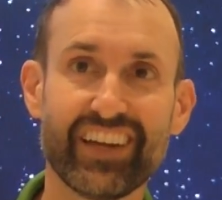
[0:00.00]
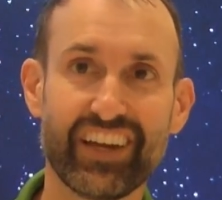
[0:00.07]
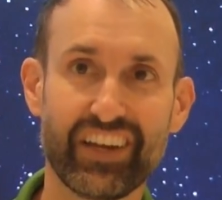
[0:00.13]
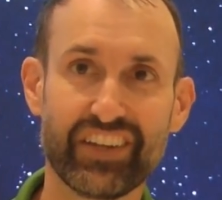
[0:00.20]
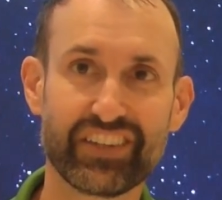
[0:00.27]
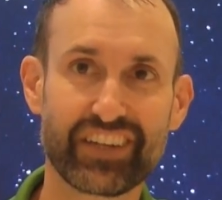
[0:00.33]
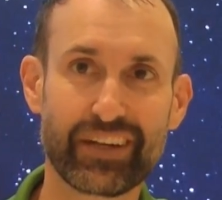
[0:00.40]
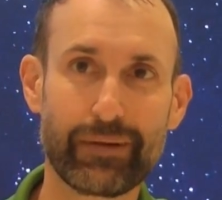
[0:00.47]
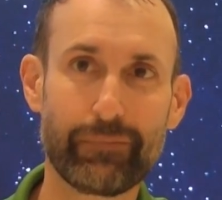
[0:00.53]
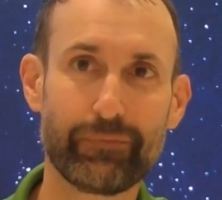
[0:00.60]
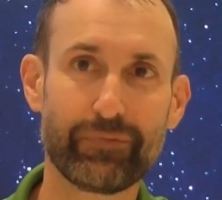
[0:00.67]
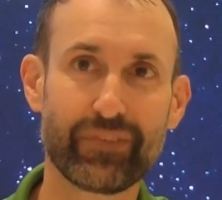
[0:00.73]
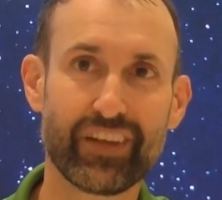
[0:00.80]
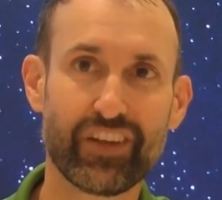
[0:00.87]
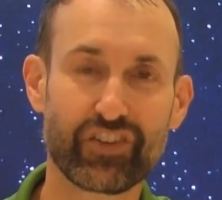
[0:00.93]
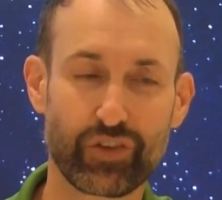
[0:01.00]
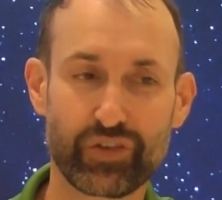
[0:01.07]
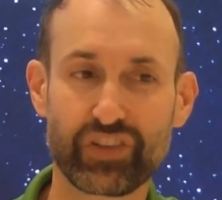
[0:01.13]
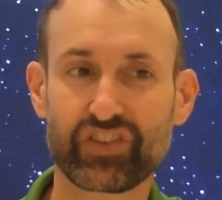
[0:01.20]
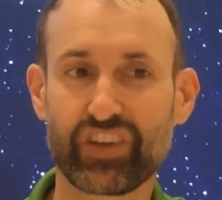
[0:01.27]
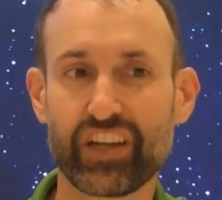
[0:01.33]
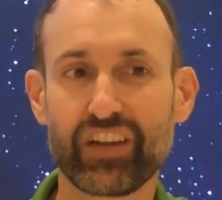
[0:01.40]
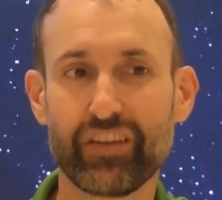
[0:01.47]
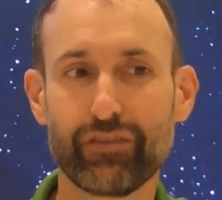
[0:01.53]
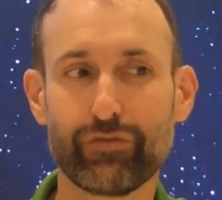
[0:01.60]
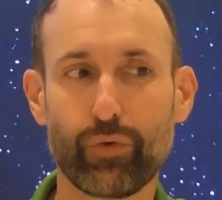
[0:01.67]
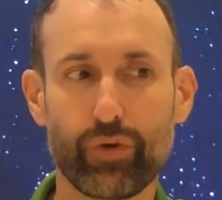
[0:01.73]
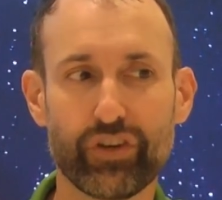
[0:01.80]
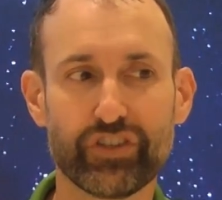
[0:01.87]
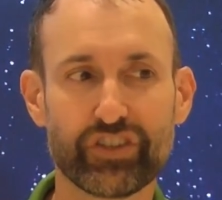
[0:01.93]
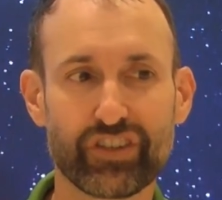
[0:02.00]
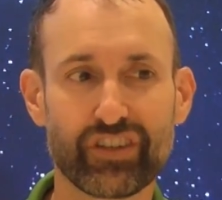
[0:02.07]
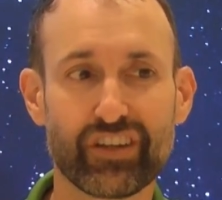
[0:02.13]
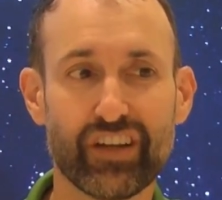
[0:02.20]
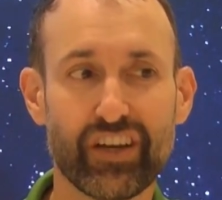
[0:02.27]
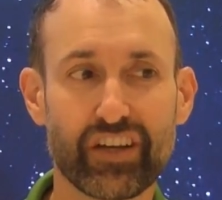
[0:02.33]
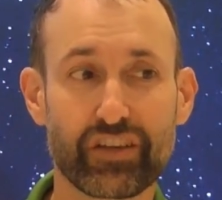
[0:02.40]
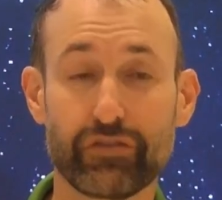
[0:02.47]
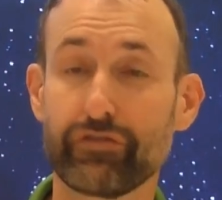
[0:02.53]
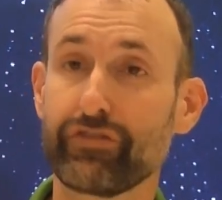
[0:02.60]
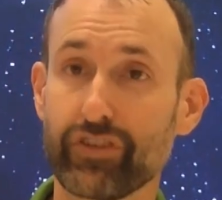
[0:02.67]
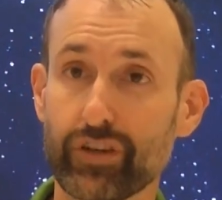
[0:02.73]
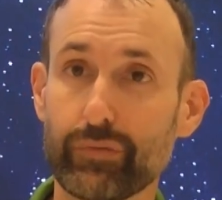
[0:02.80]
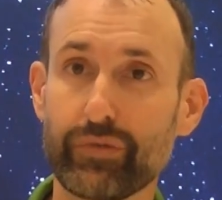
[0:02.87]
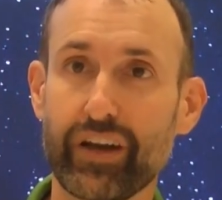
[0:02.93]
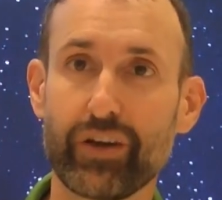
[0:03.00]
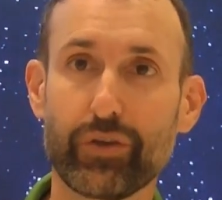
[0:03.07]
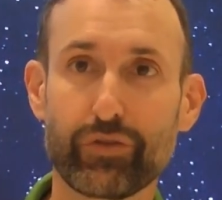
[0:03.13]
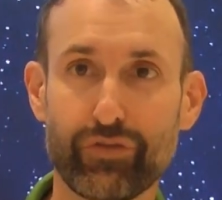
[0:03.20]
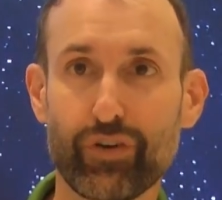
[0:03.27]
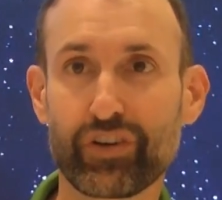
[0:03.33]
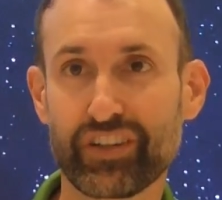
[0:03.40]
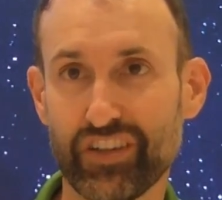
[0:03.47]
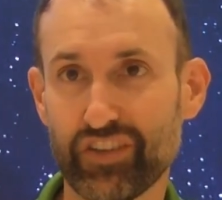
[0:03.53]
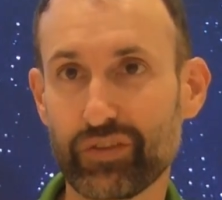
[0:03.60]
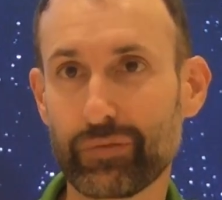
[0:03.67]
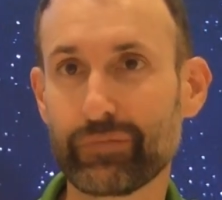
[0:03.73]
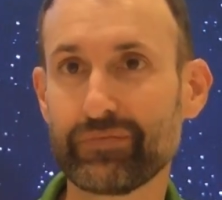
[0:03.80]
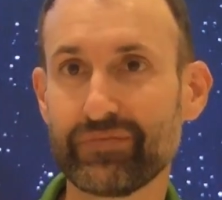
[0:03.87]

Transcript: And so it's exciting that Voyager confirmed Io's volcanism,